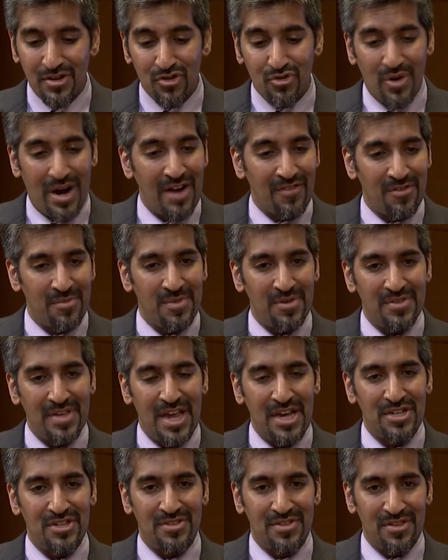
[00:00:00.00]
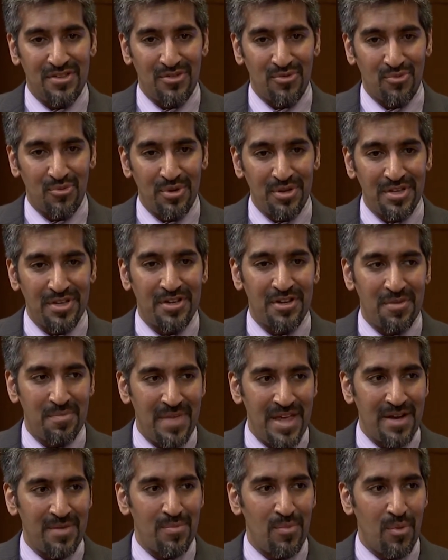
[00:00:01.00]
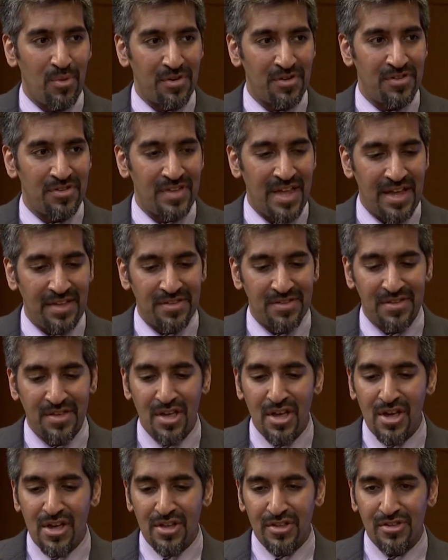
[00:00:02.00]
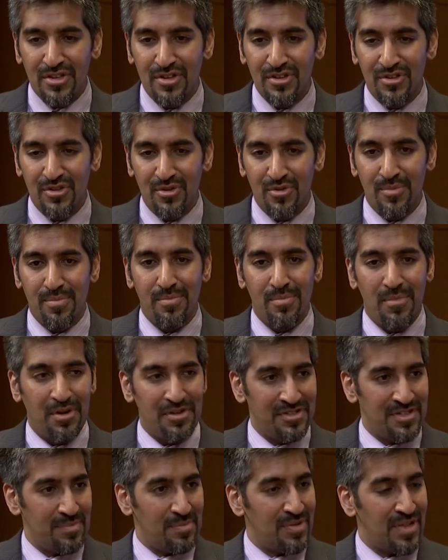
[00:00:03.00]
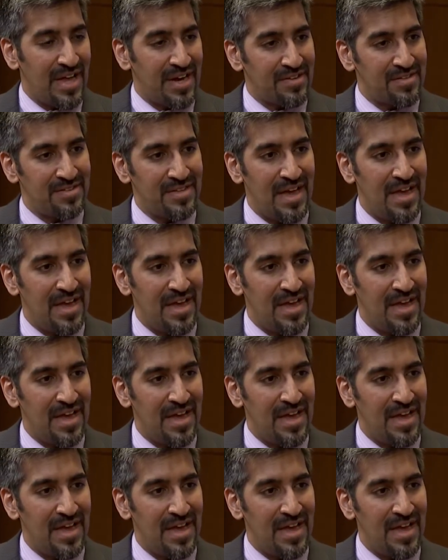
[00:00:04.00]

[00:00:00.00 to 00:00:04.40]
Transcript: driver mutations, it's really going to make more sense to do multiplex